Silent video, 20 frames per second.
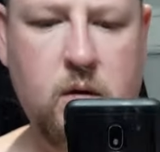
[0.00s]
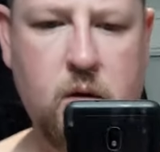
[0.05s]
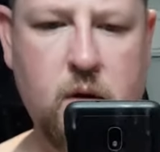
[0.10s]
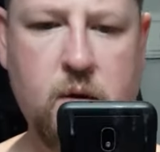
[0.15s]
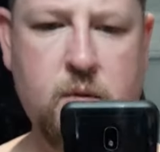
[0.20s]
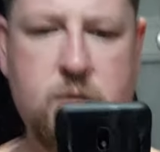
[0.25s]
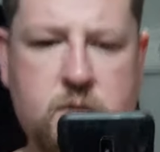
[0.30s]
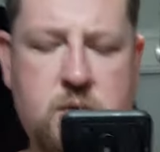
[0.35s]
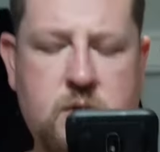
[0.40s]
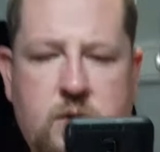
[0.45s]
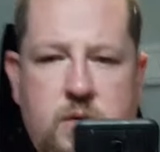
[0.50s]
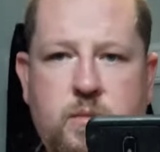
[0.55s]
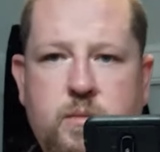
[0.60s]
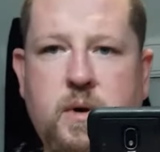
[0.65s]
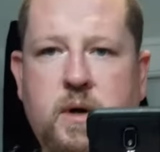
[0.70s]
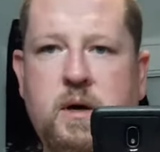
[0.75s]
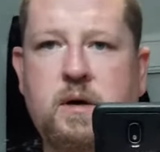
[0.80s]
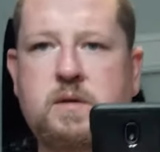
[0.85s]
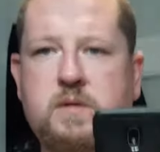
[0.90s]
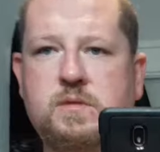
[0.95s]
that was two
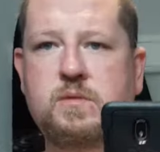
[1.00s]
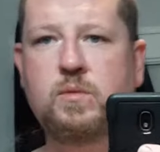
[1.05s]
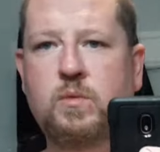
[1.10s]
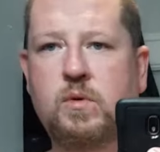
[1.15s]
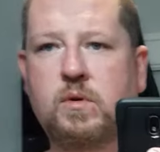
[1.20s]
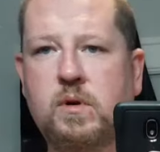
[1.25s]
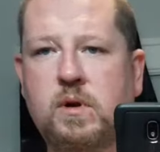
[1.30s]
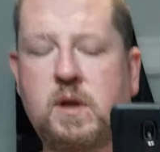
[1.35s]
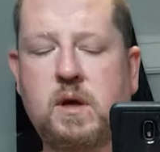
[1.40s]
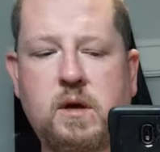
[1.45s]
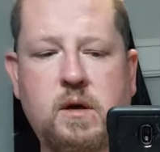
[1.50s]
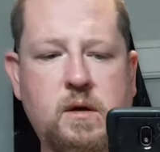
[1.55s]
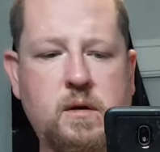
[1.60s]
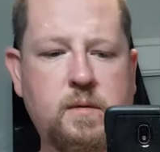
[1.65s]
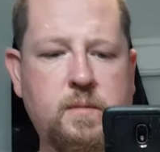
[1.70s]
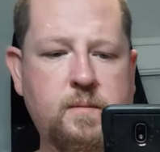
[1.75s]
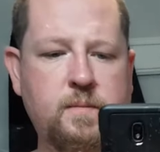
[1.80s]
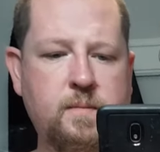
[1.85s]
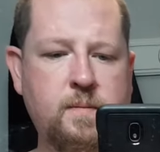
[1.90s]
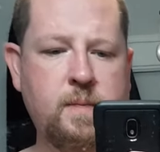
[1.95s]
pounds in one day.
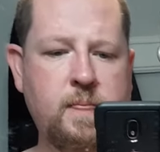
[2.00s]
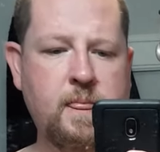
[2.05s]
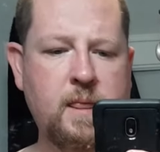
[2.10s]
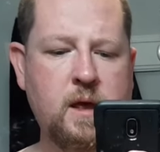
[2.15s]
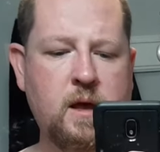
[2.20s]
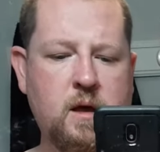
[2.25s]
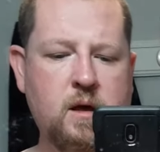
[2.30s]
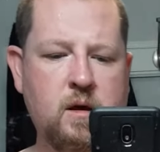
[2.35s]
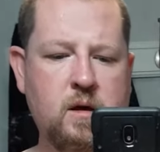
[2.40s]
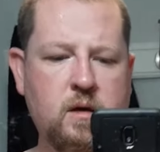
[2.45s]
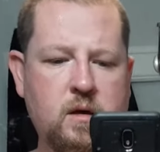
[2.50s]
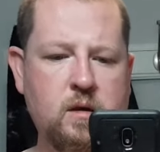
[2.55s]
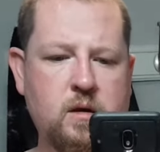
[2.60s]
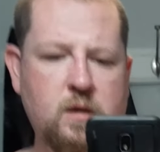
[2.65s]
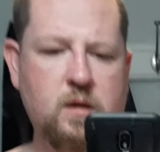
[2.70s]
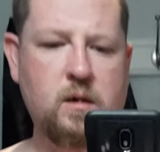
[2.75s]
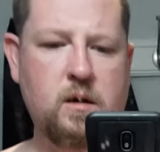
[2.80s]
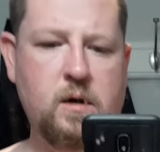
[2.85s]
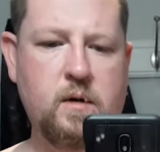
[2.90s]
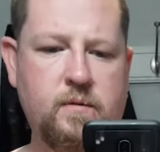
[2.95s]

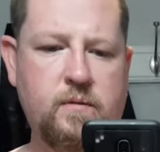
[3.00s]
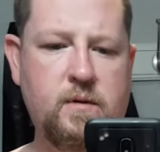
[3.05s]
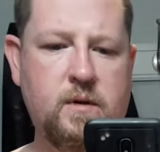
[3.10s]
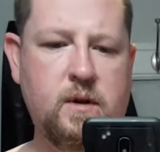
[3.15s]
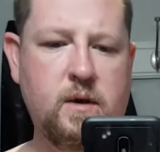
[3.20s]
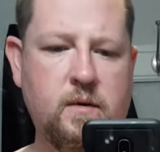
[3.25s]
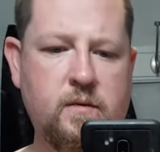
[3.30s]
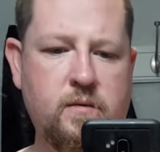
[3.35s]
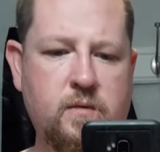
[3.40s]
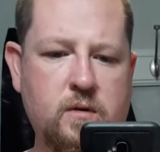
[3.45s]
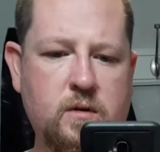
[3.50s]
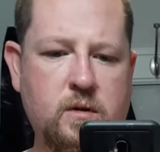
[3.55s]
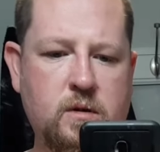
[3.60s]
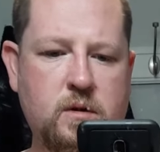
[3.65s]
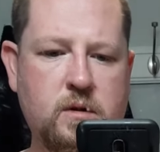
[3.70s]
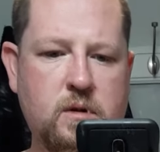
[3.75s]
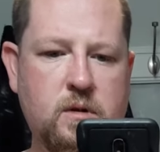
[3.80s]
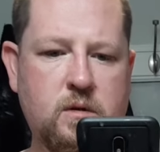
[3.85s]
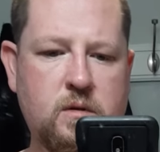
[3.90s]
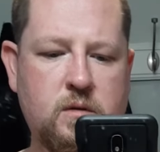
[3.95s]
I've
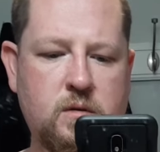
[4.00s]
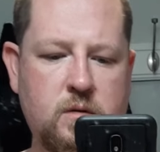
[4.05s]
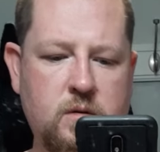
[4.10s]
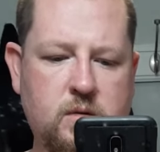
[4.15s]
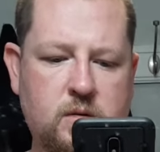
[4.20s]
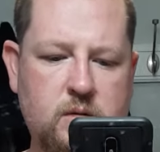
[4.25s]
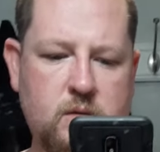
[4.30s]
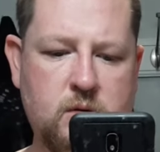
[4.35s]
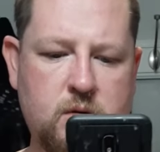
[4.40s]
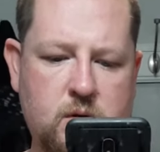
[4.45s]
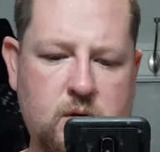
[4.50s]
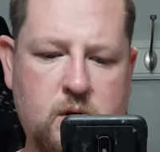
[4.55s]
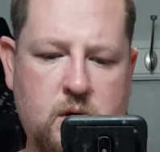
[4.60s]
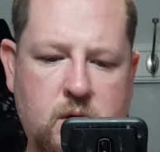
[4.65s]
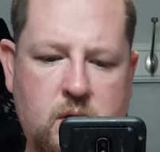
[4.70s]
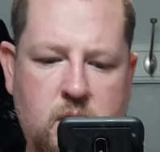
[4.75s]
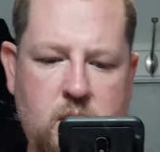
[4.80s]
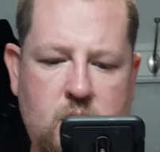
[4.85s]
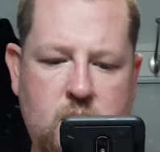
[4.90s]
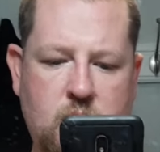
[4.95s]
definitely,
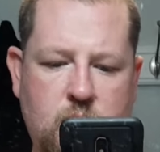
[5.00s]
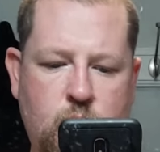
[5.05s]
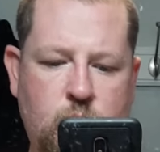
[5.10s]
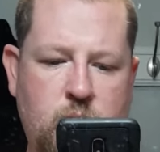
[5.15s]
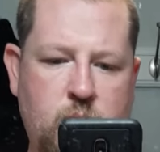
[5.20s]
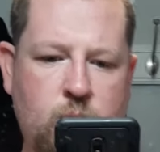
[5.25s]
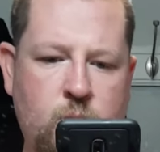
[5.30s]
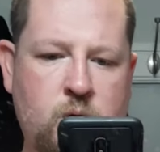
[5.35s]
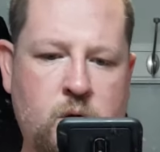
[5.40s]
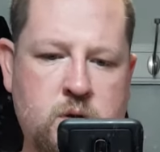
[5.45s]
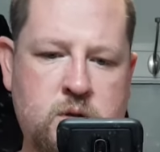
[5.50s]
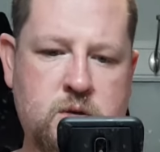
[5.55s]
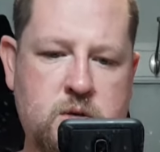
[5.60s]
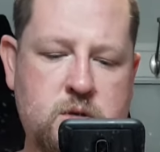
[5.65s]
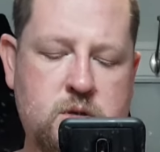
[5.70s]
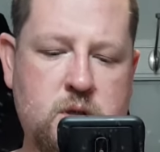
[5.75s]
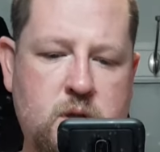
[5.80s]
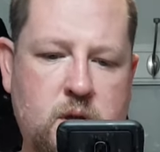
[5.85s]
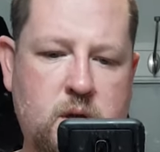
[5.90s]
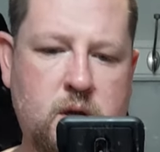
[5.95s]
the Weight
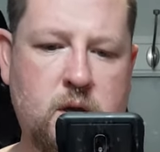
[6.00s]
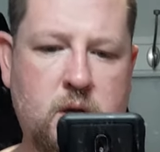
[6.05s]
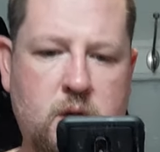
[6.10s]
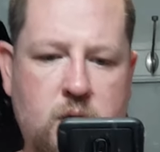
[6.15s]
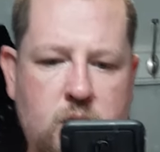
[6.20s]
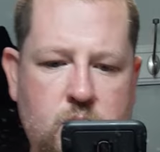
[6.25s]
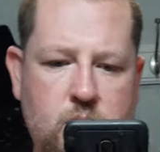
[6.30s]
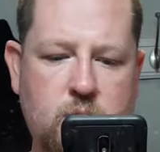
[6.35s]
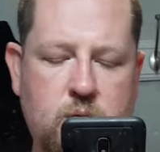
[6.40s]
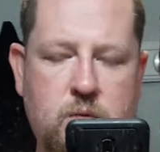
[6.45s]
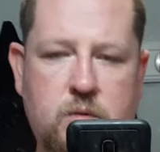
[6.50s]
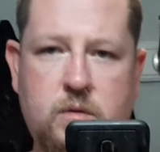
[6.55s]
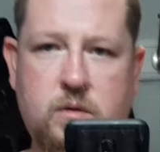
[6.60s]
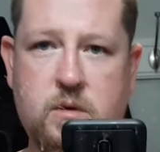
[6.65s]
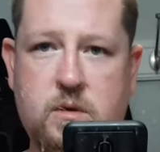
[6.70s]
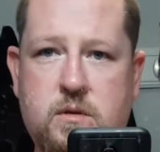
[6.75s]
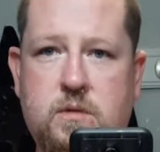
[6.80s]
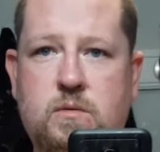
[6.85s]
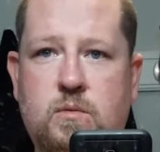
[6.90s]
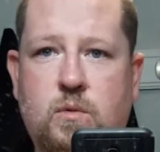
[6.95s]
Watchers and keto
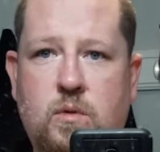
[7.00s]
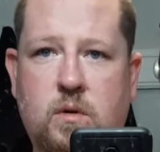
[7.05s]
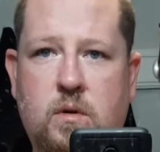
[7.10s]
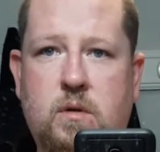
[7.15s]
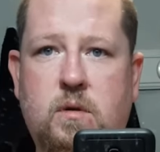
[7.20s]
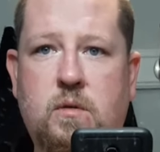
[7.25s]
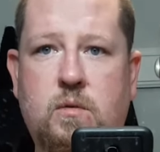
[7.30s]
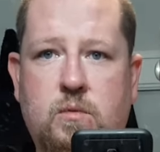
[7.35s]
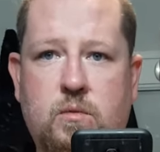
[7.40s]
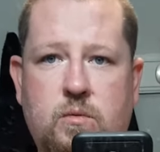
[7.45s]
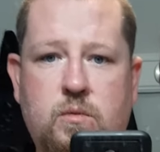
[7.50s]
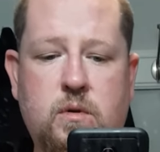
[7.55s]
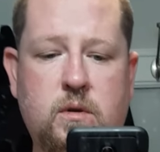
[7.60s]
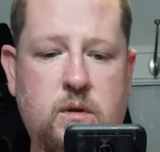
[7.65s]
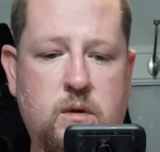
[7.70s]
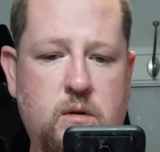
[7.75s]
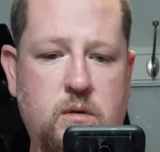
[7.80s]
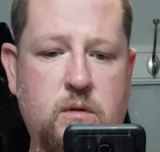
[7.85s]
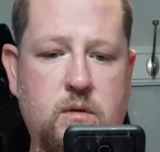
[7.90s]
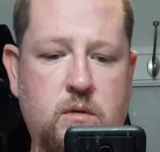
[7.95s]
is working really
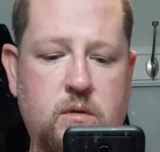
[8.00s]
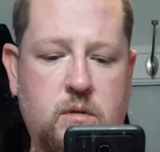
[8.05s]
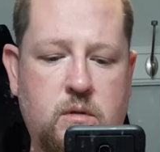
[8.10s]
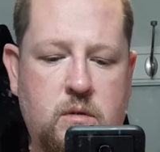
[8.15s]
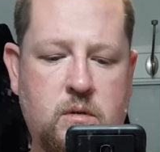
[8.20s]
good.